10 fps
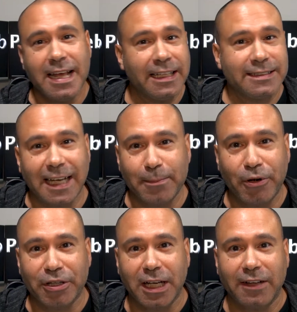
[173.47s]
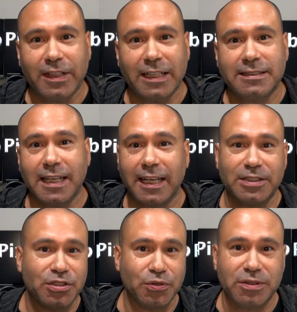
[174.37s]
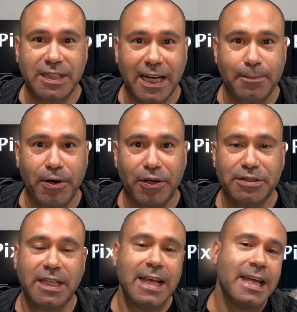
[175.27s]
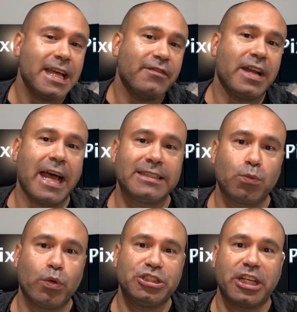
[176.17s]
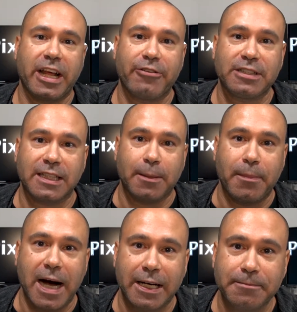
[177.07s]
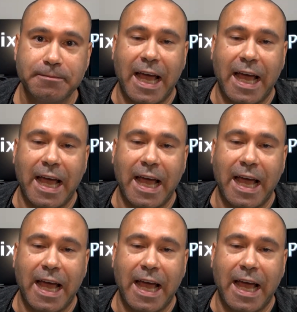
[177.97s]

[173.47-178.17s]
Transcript: sidebar on the left-hand side, two sidebars, if it has widget areas on the bottom.